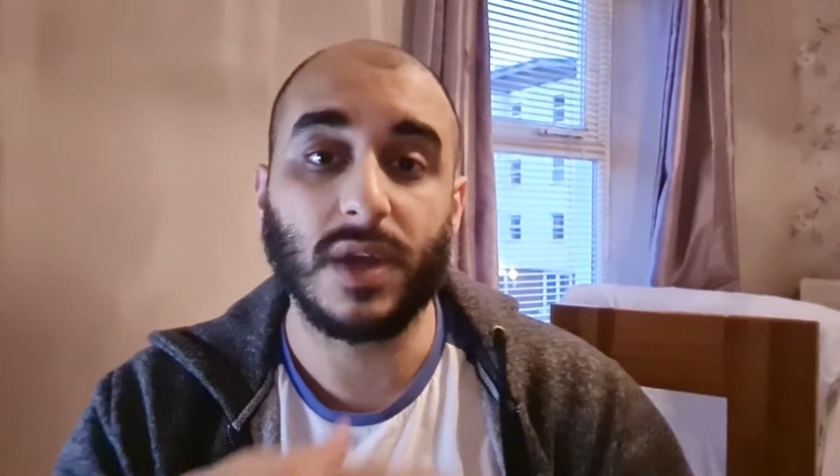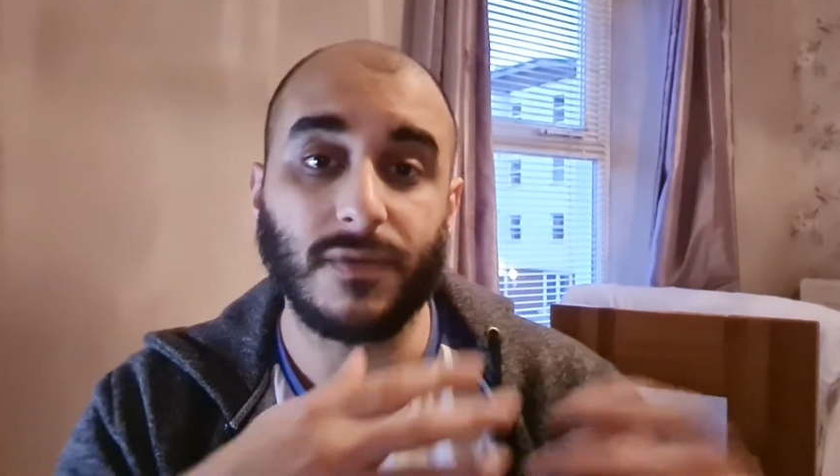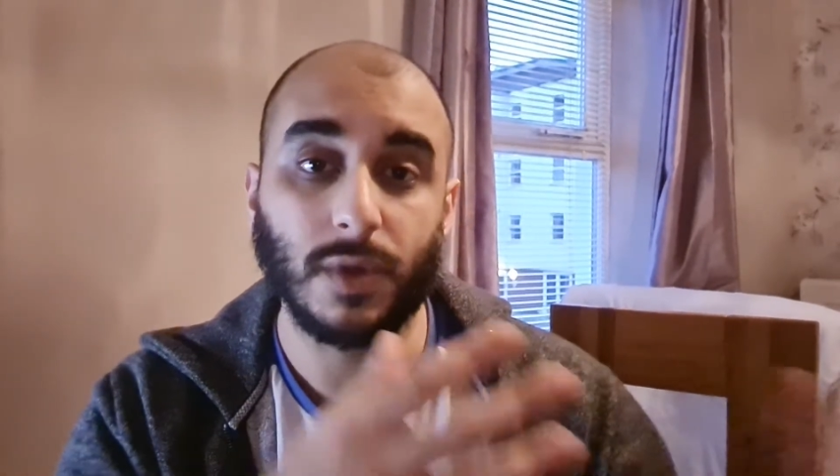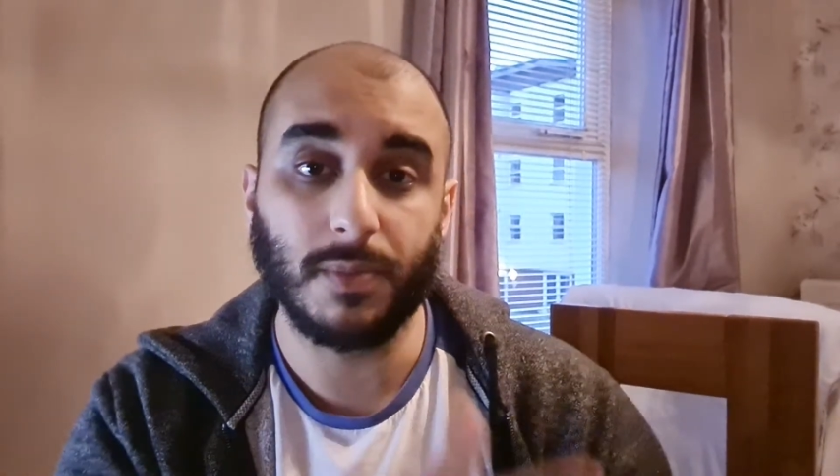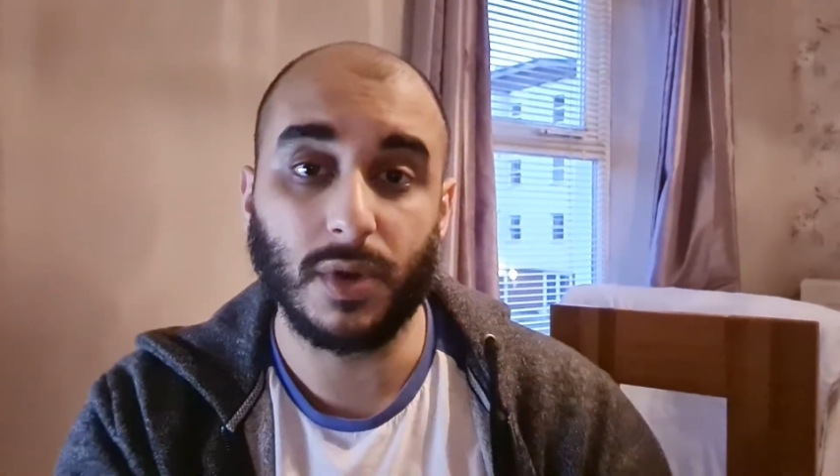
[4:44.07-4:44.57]

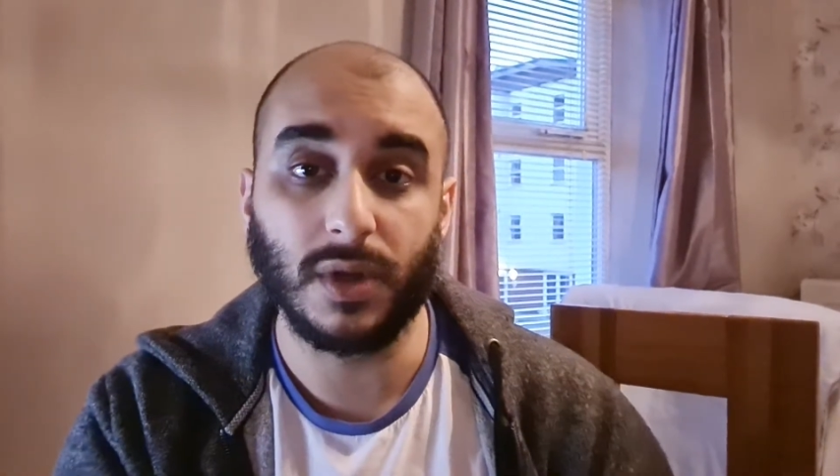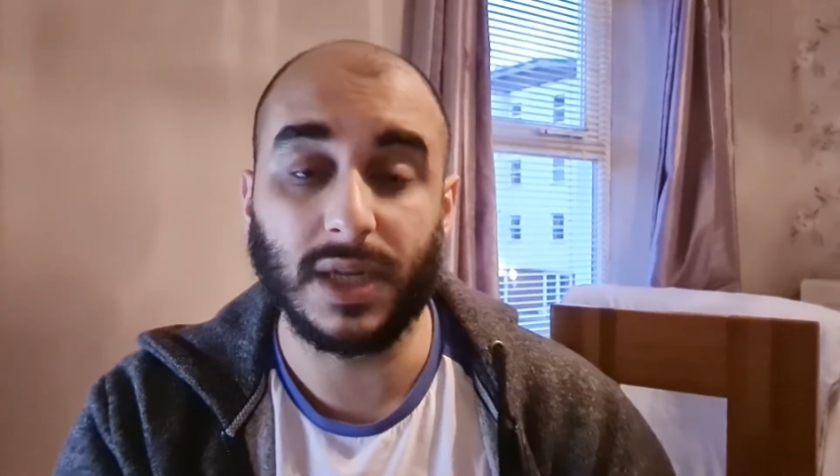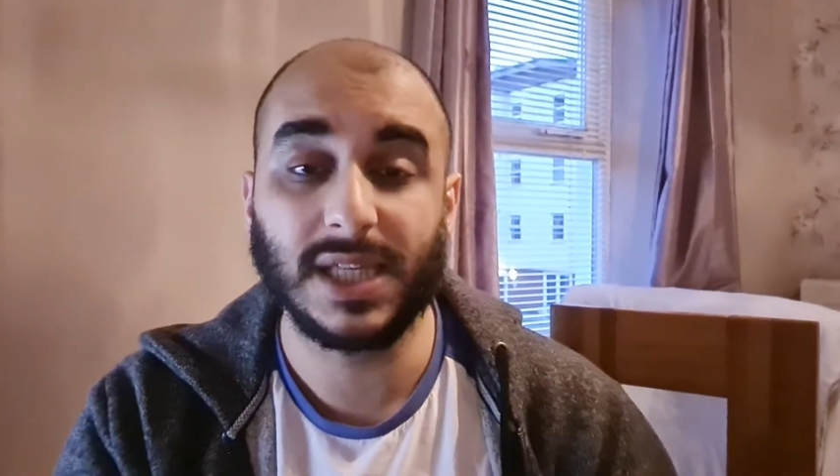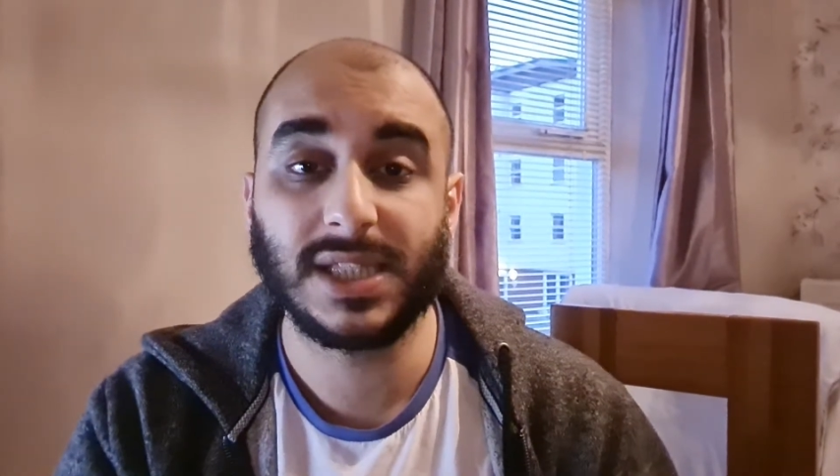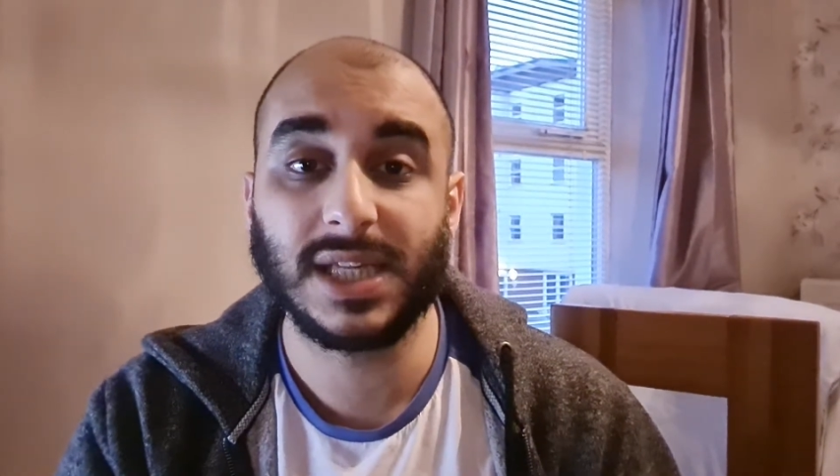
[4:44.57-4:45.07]
if you put your
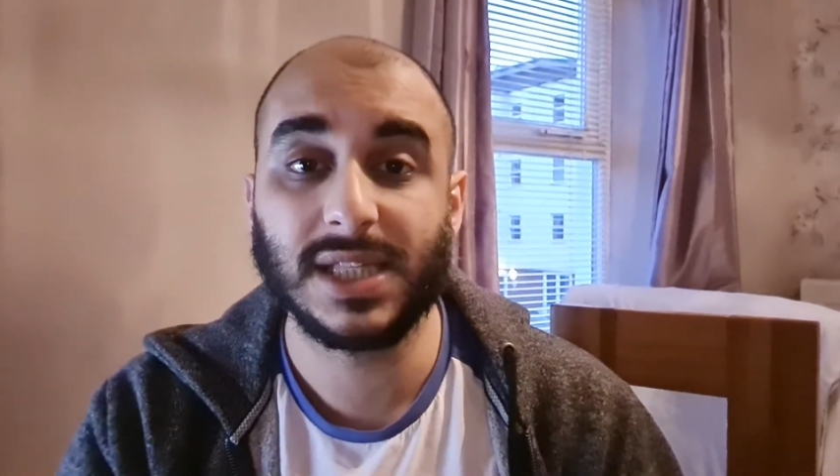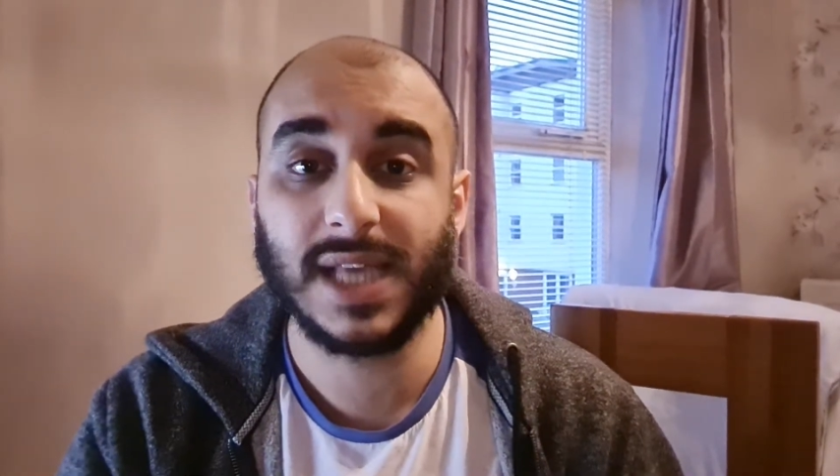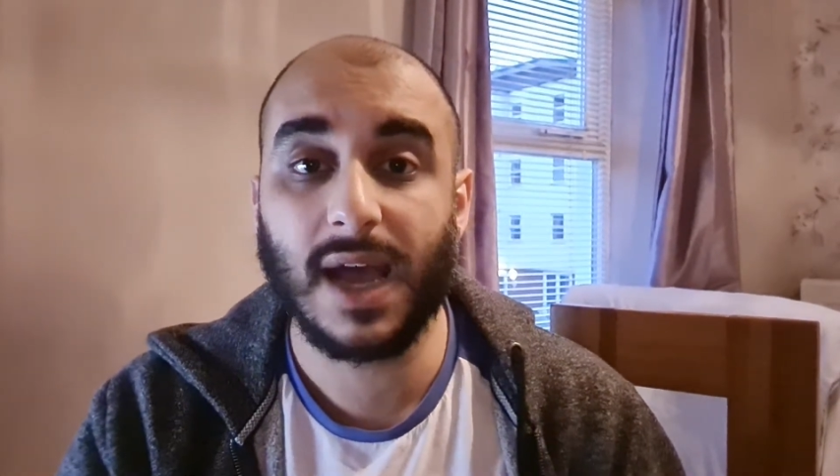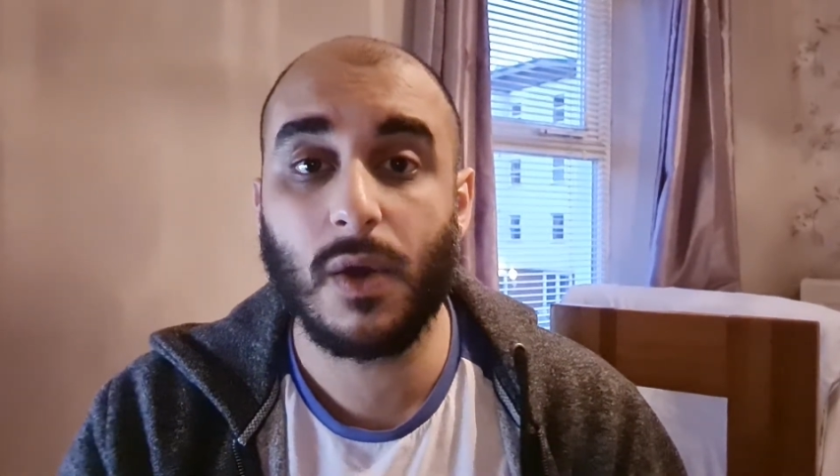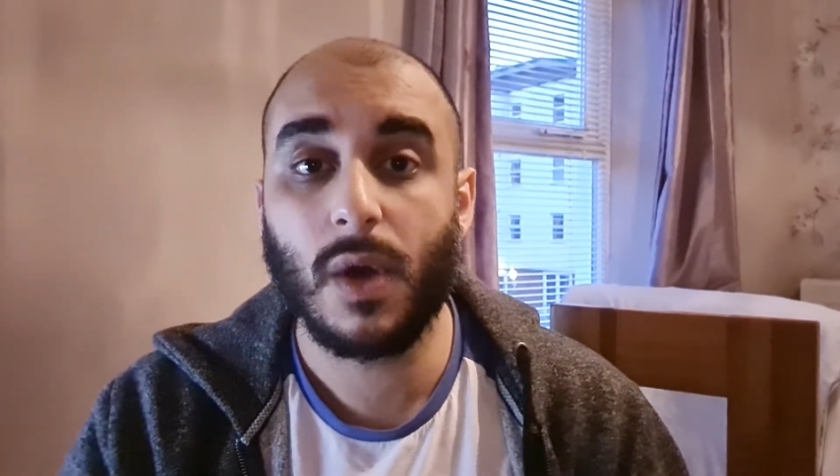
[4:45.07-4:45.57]
listings
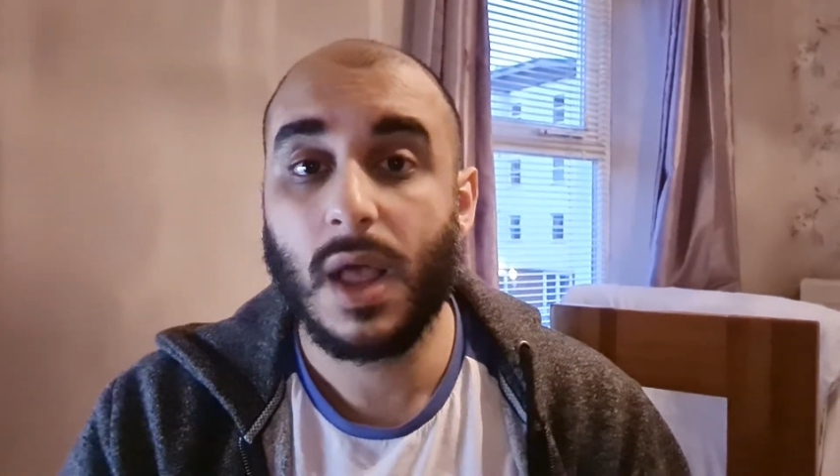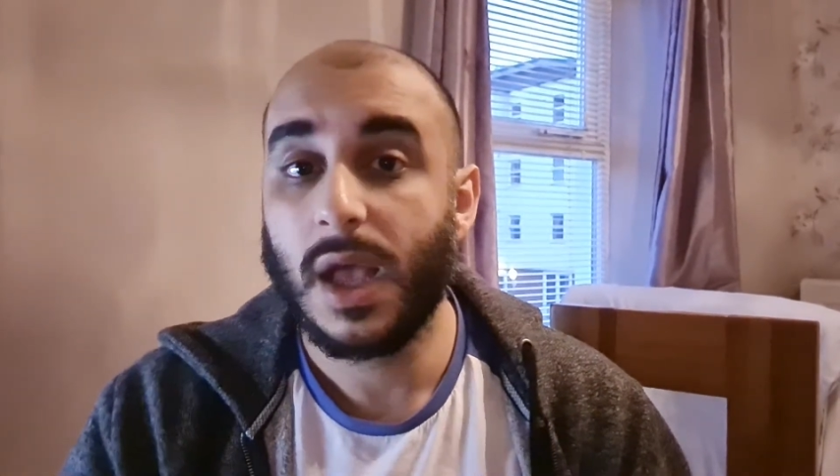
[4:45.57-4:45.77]
out,